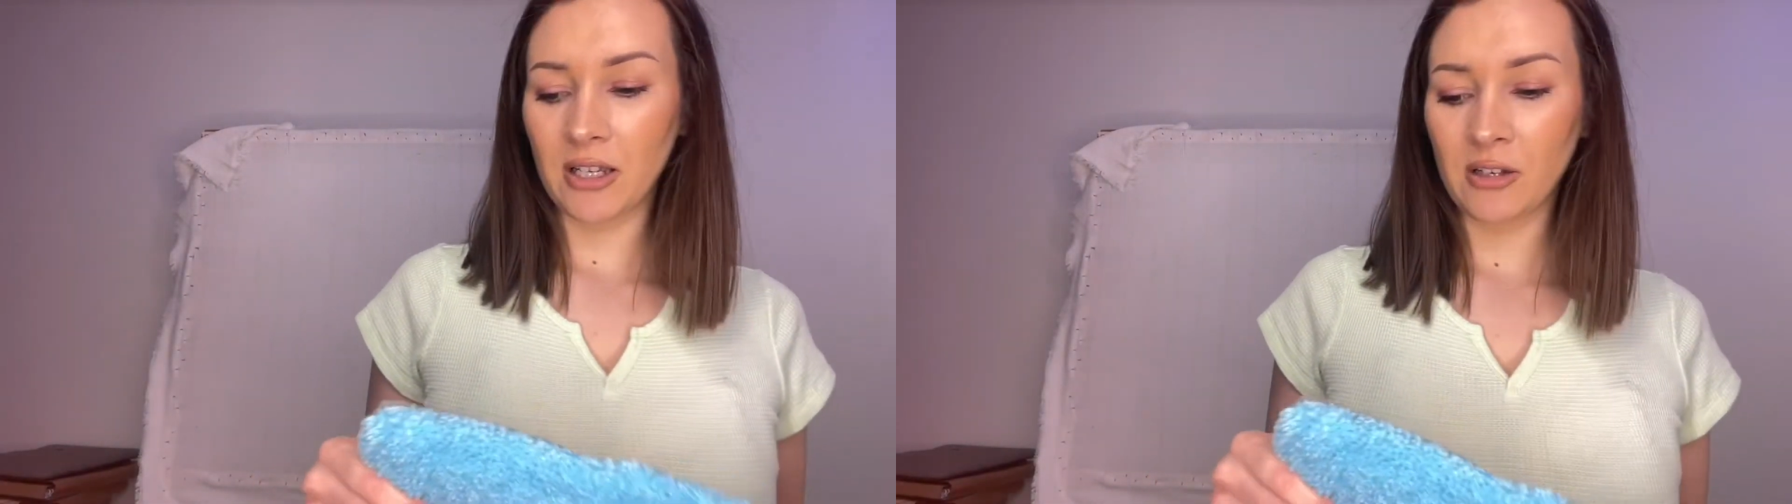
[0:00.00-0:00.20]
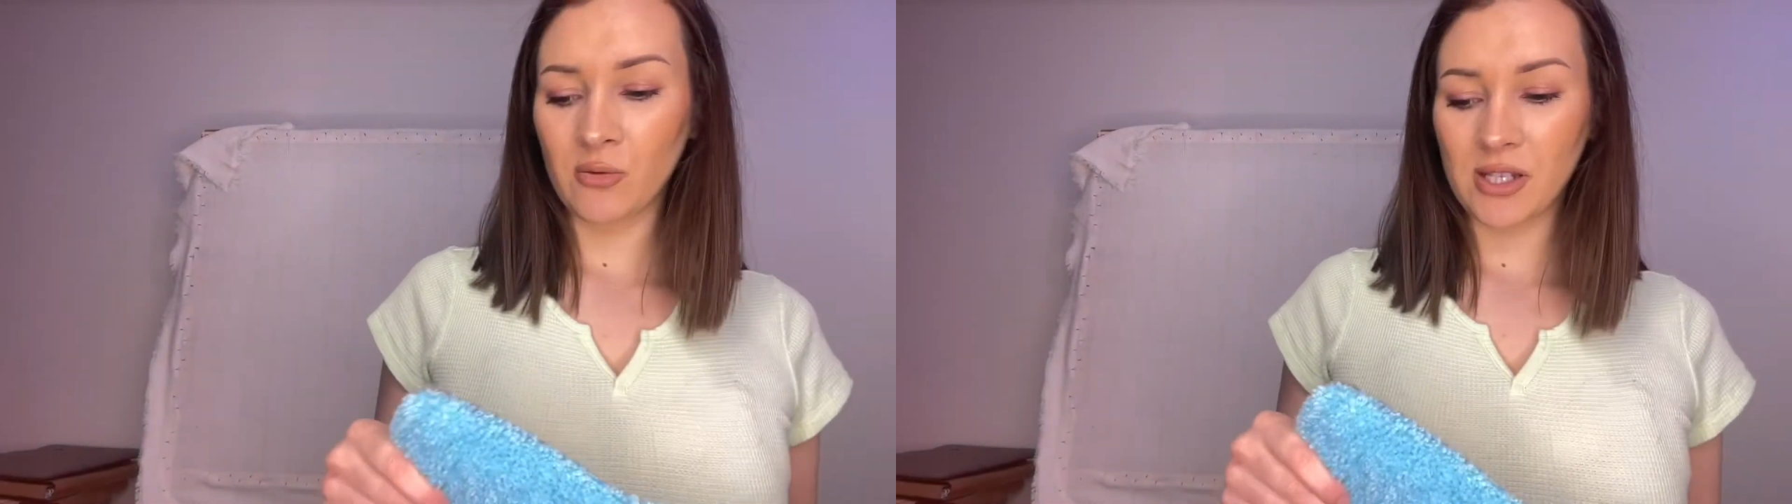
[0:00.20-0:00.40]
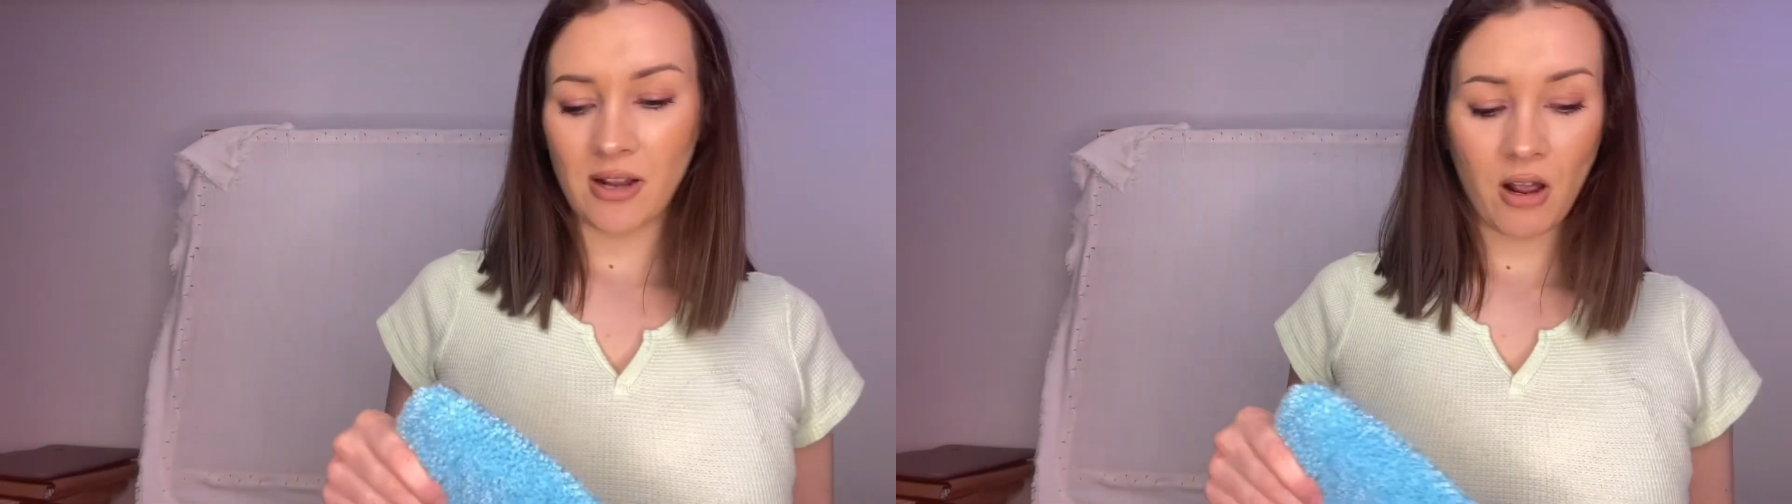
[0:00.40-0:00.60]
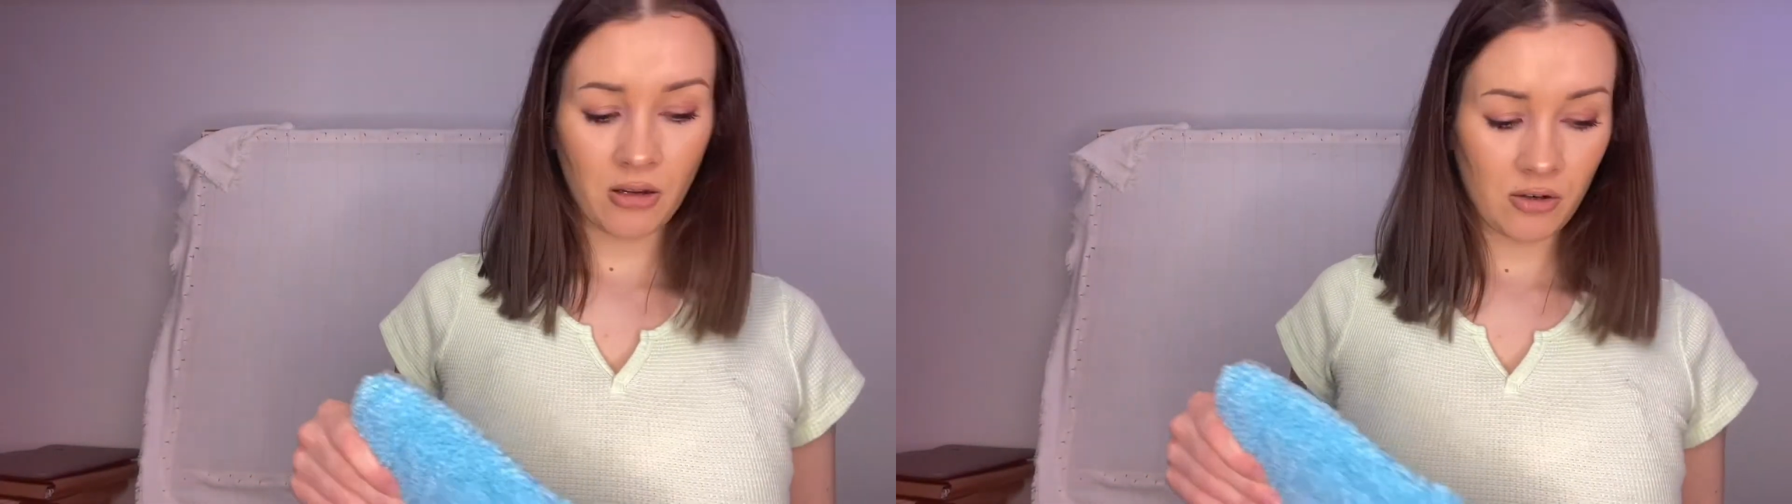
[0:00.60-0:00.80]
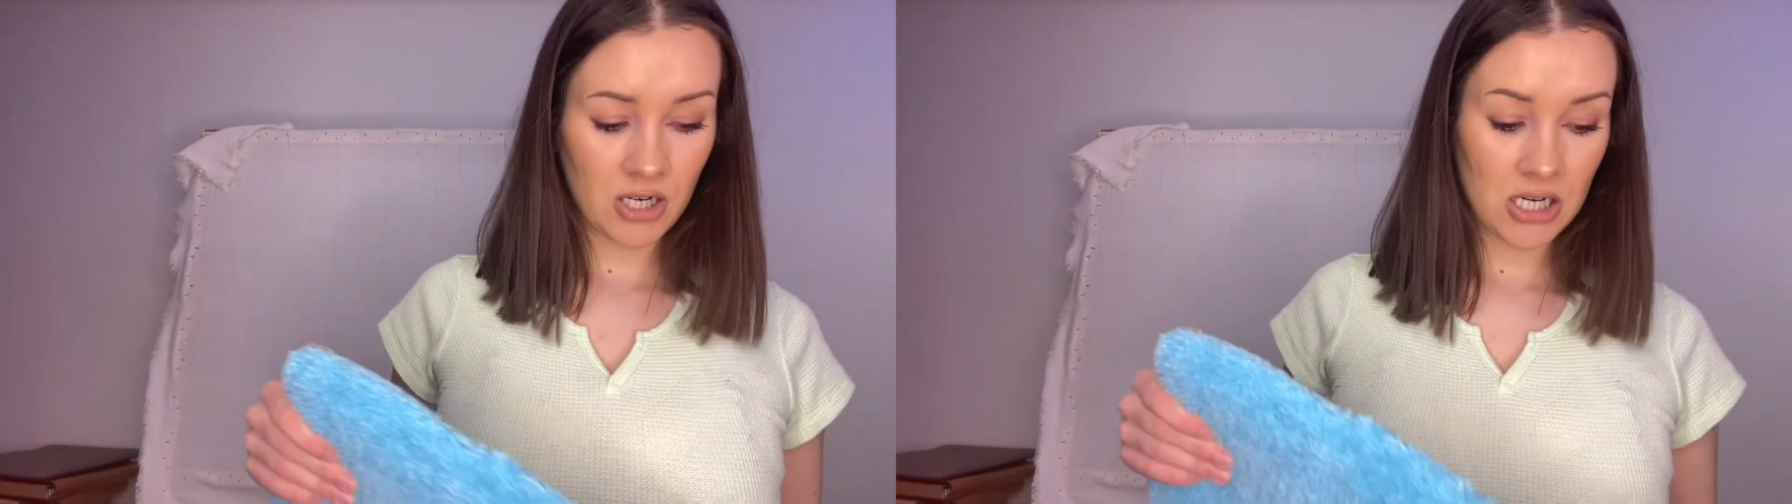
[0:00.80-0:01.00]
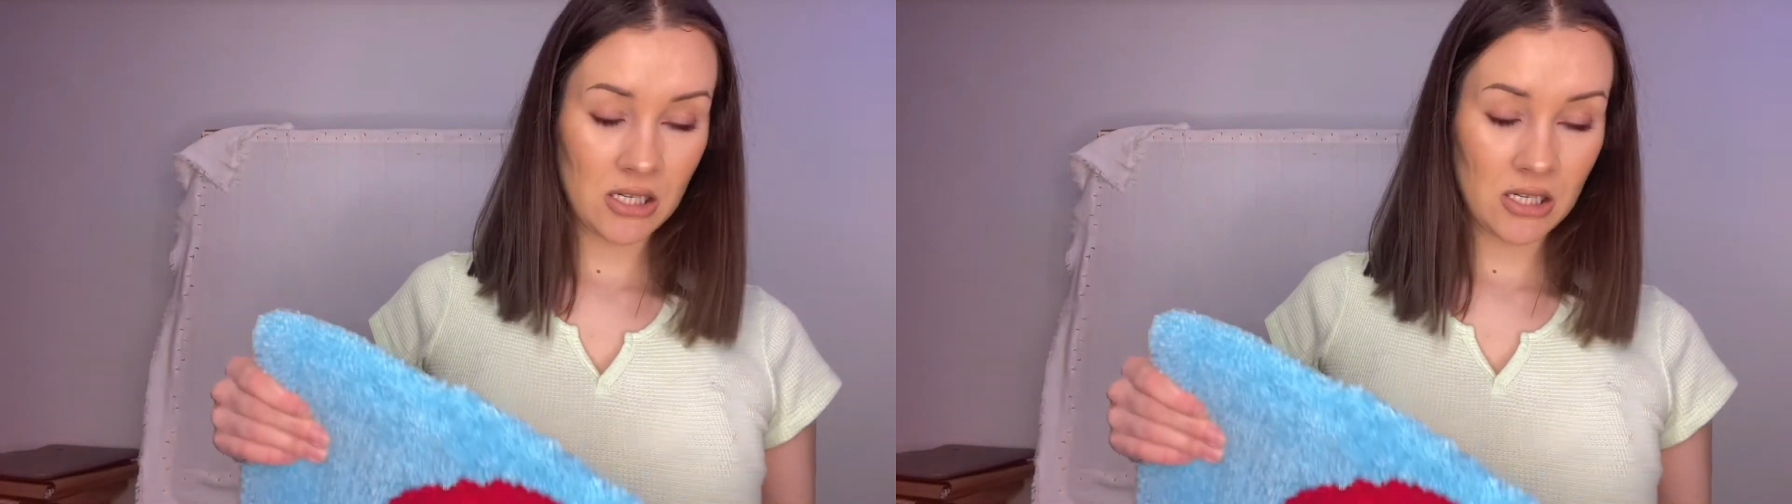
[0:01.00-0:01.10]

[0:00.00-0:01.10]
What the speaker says: and it was not great.